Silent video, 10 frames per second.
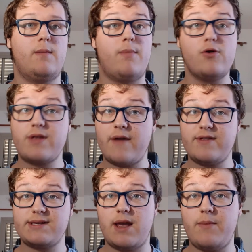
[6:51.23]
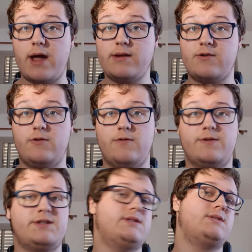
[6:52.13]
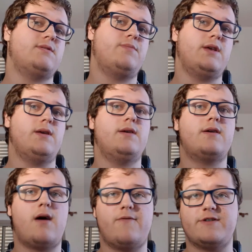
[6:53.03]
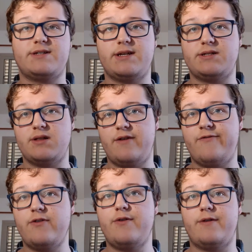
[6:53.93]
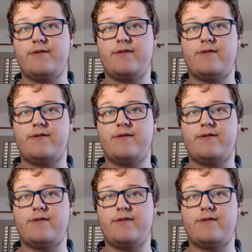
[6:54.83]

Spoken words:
Both have the same end goal, which is to be conversationally fluent.